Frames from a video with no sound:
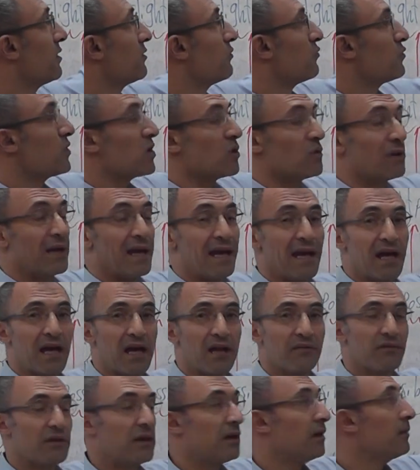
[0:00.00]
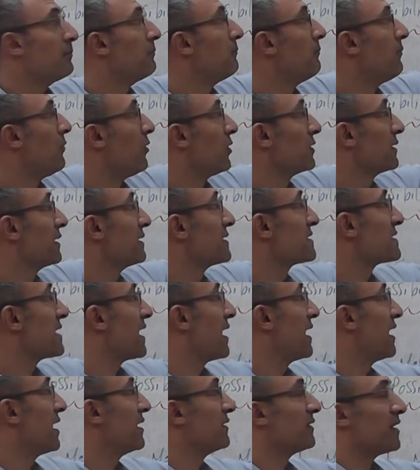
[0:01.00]
we will handle modals
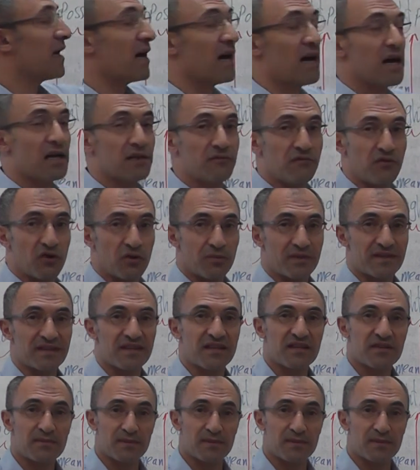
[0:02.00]
and adverbs